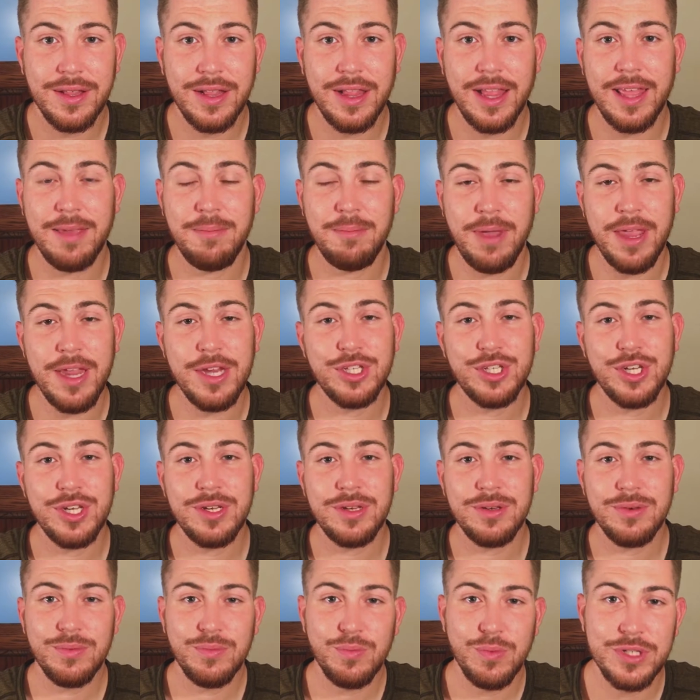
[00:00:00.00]

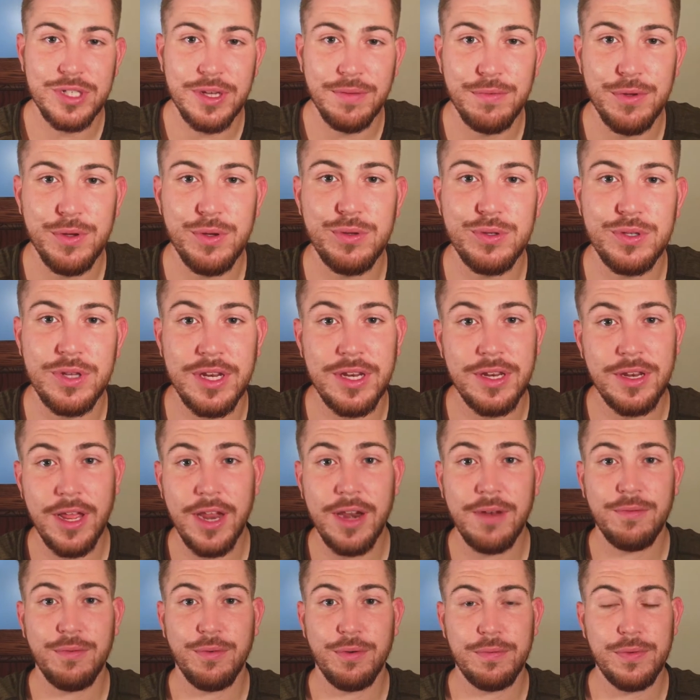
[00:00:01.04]
claymation, which I've used and
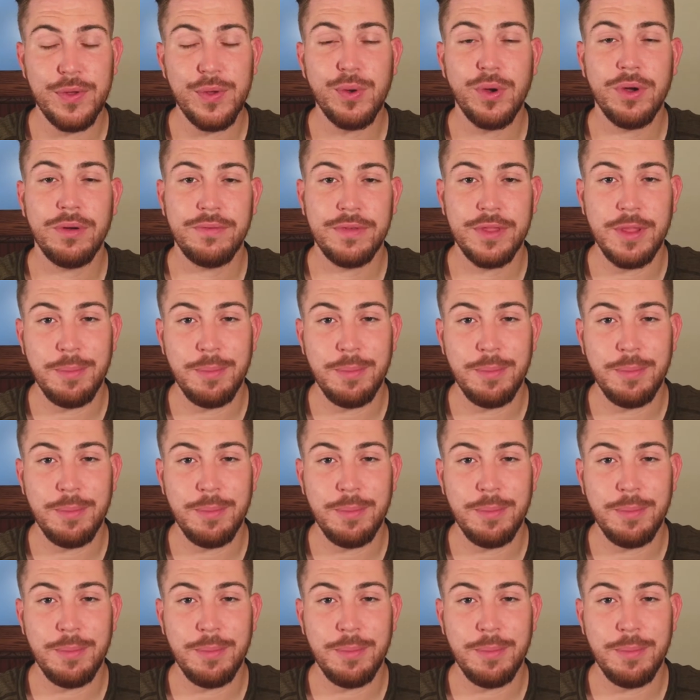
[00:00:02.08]
done a review of